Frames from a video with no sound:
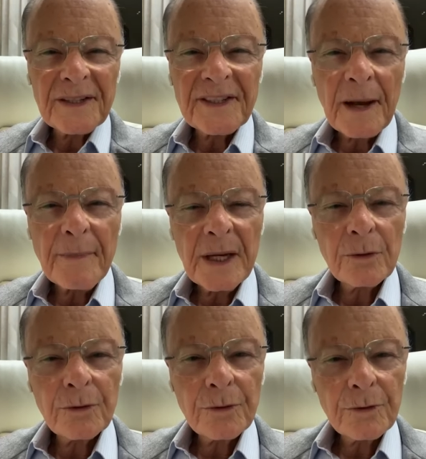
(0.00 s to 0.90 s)
of the
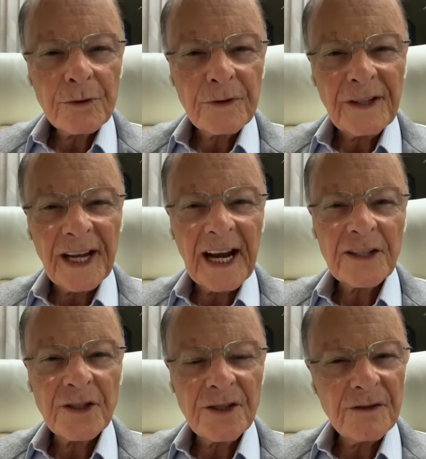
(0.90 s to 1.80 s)
negative
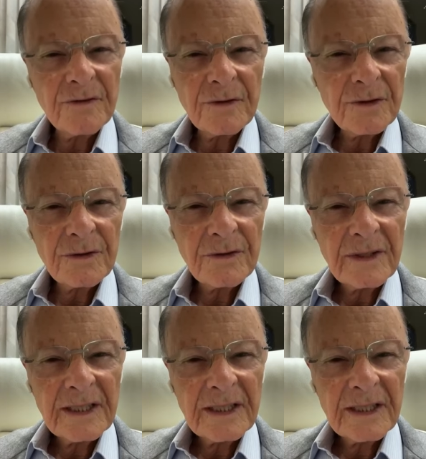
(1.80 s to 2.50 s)
thoughts.